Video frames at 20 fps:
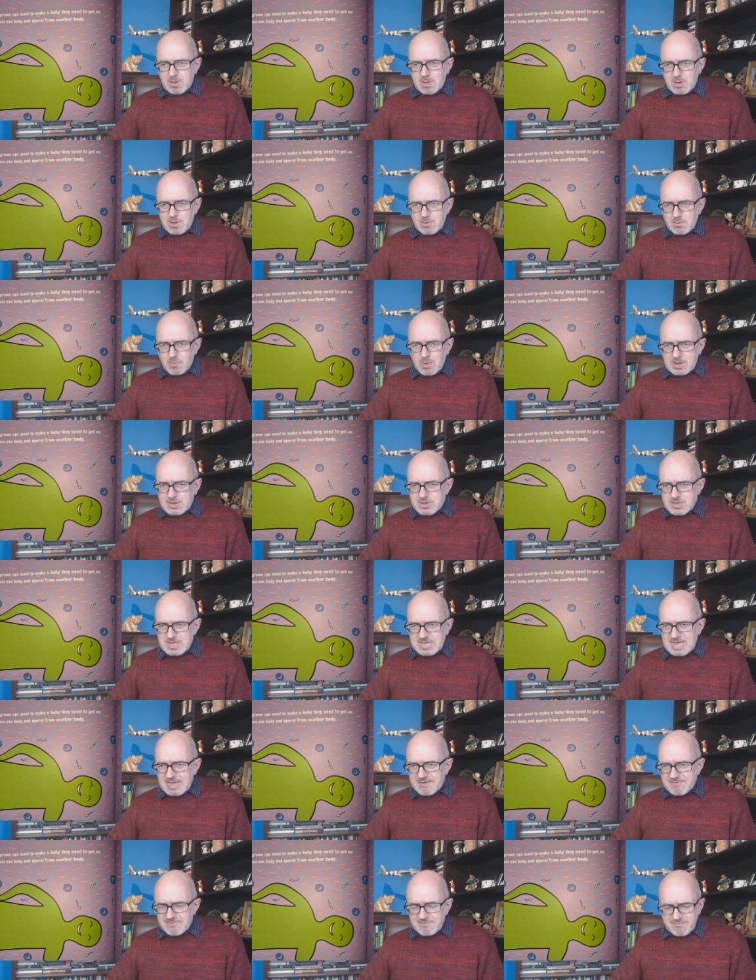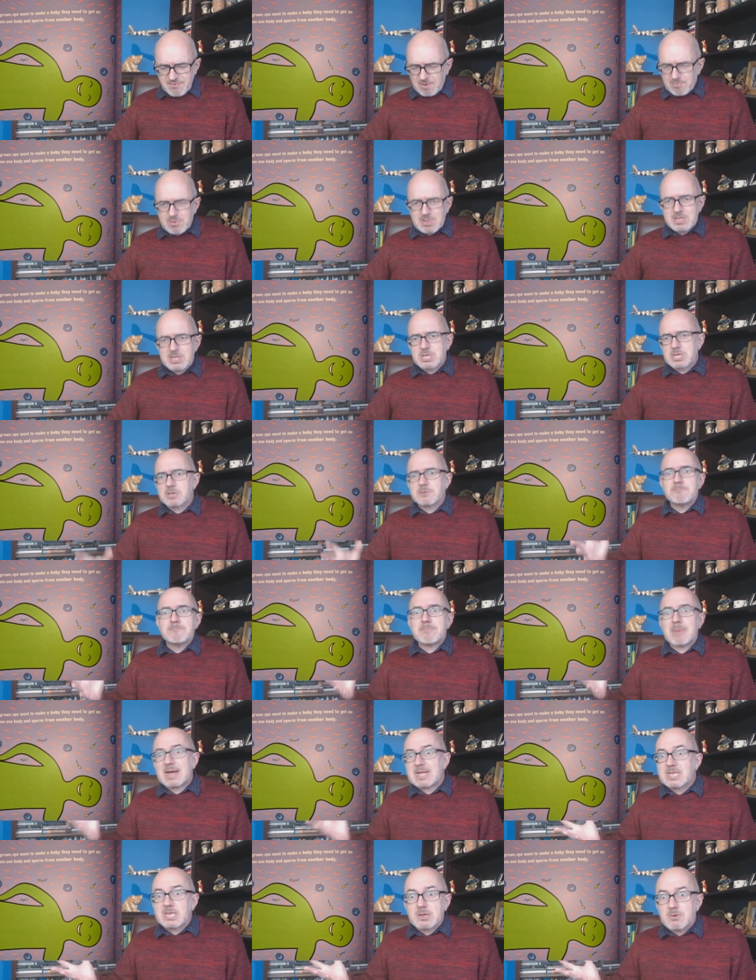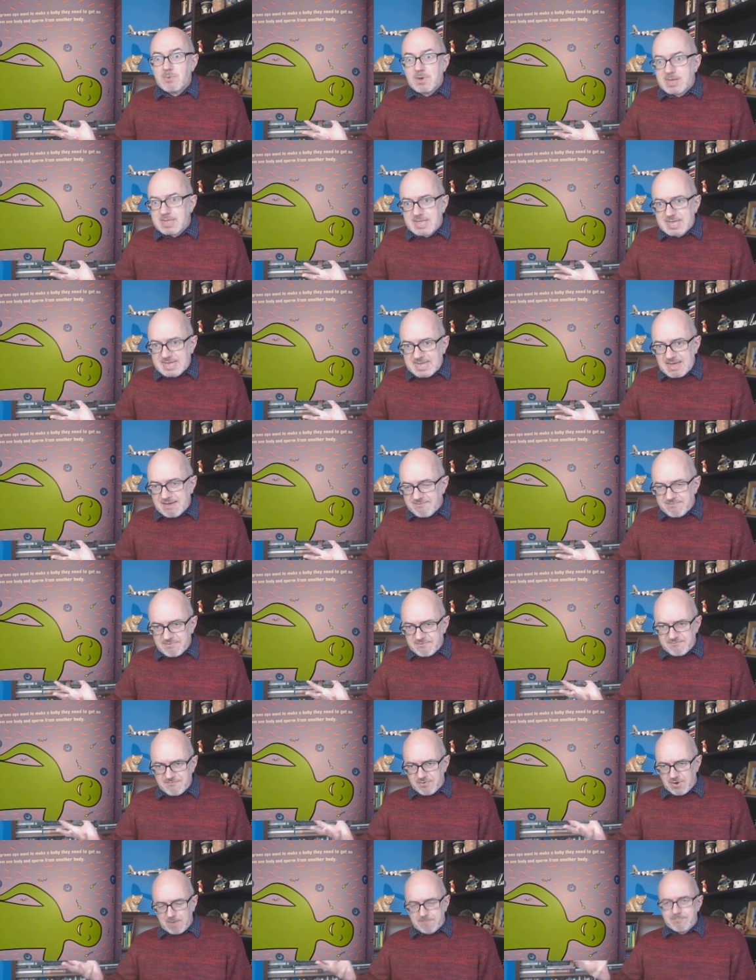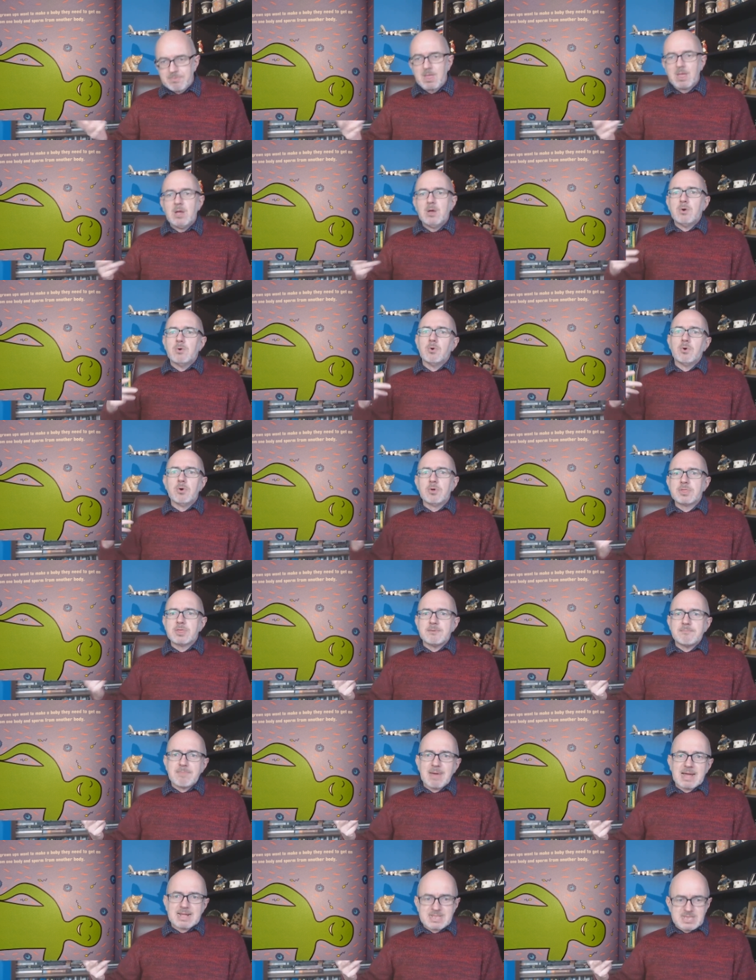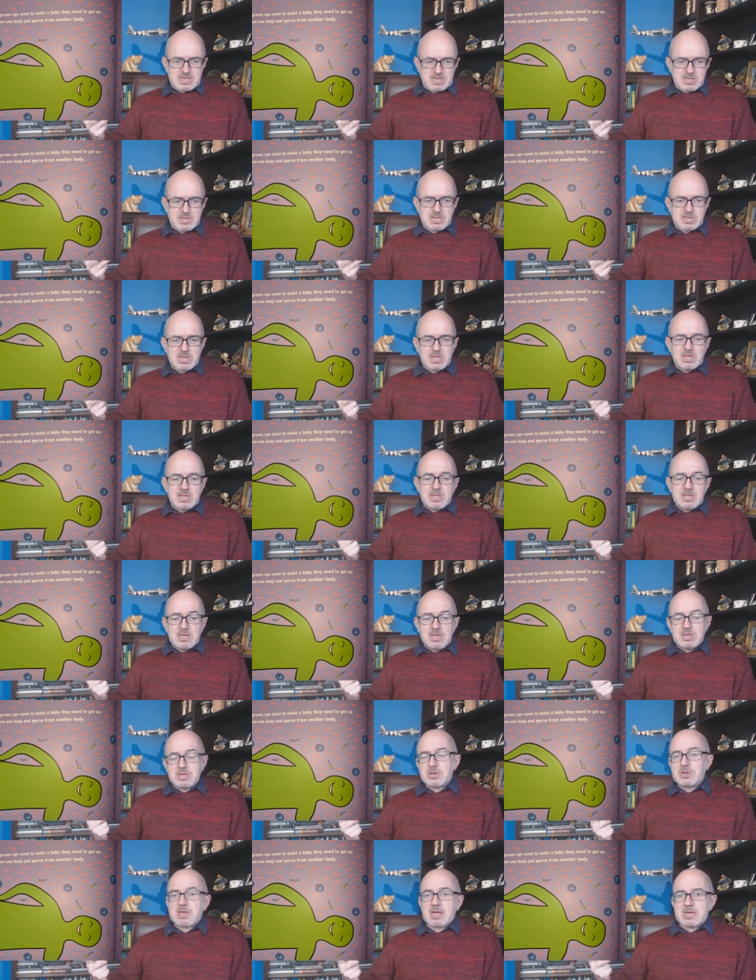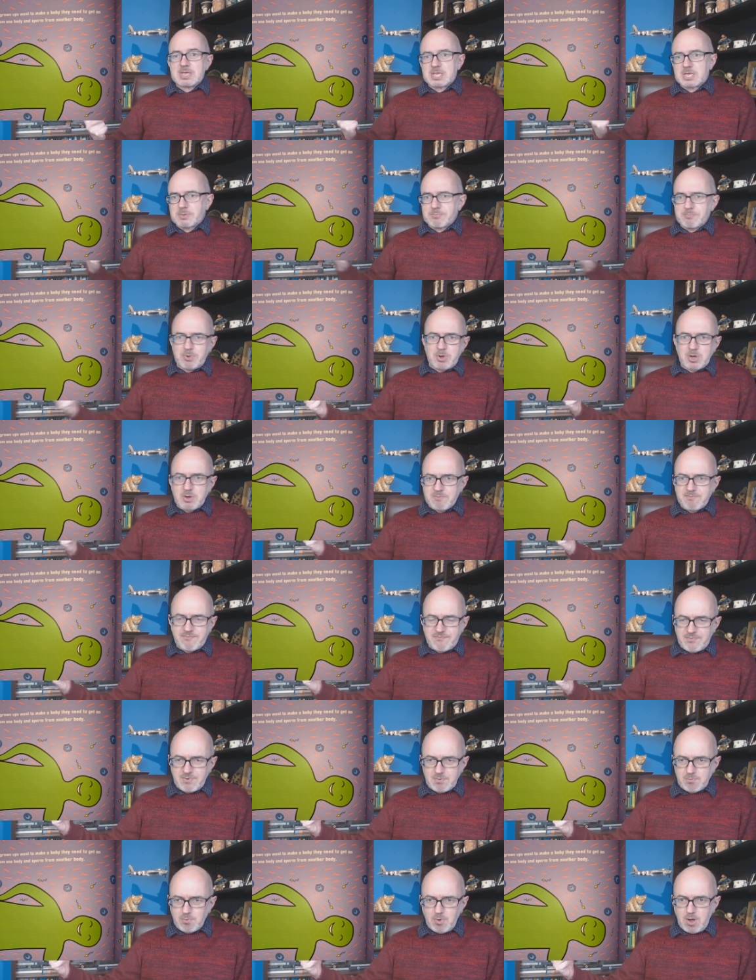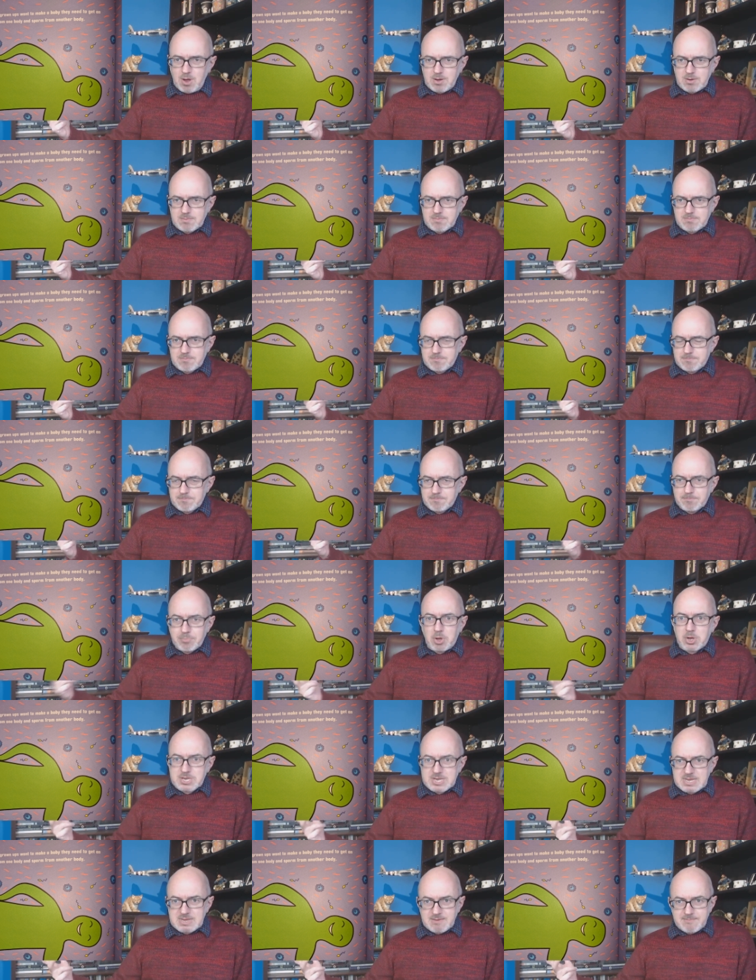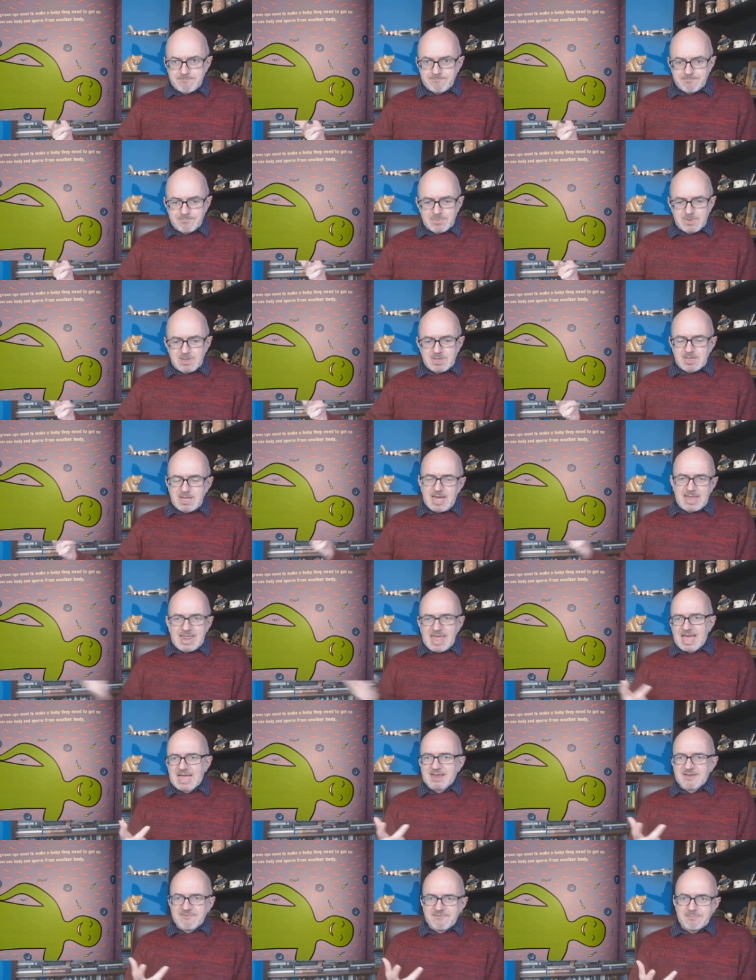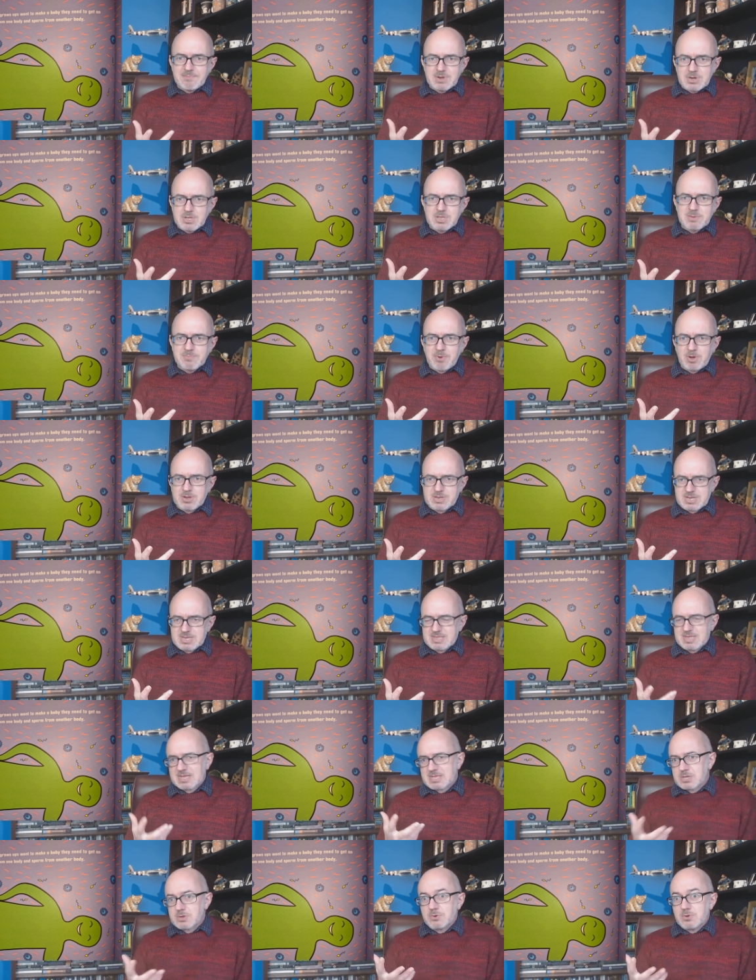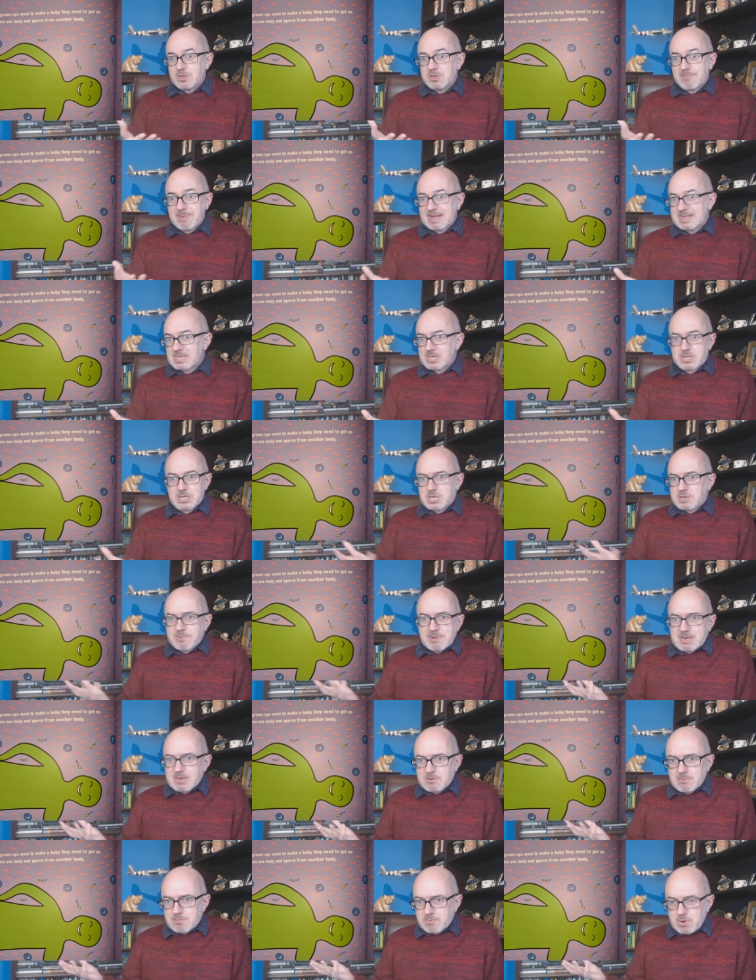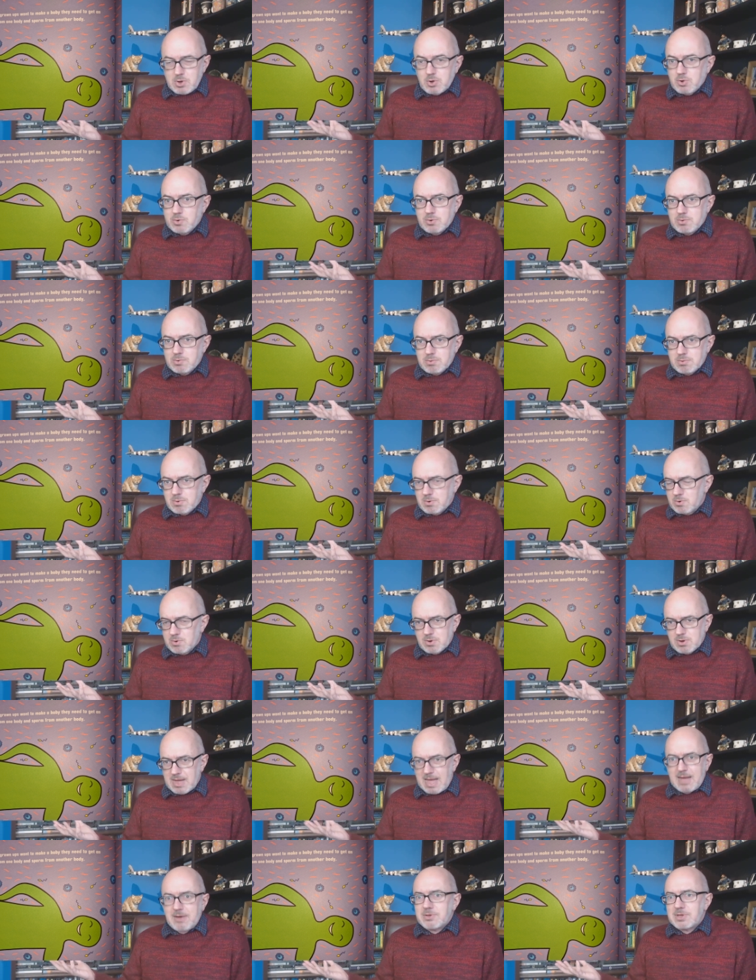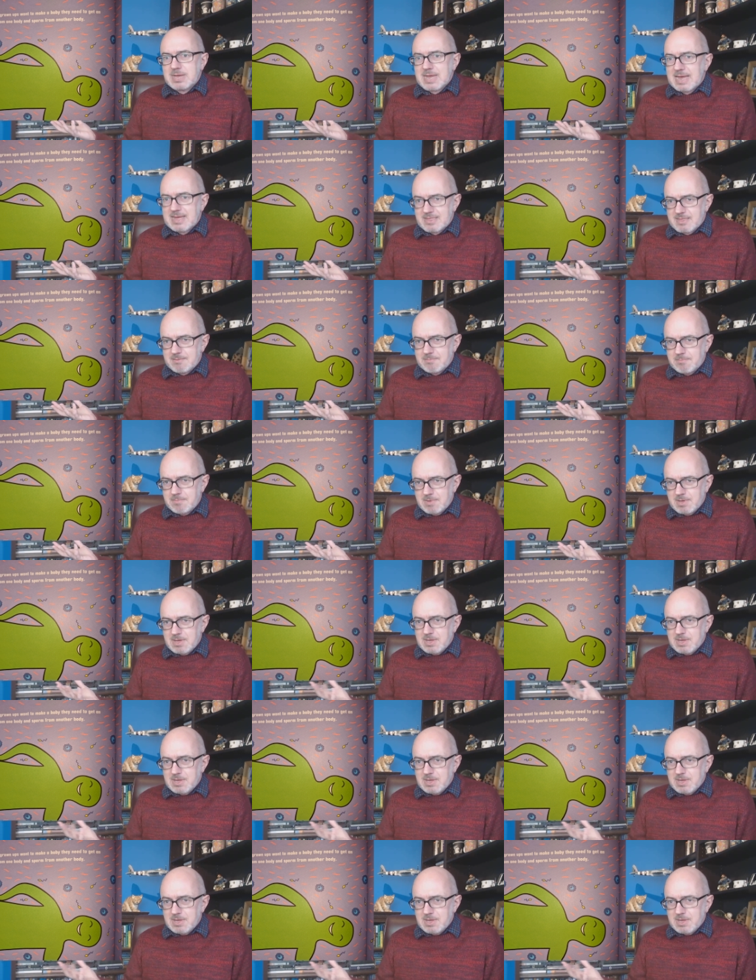Where do they get them from? Well, it doesn't matter where they get them from. All that matters is you get a sperm from one body, an egg from another body. That's all that matters. It doesn't matter who or how you get them.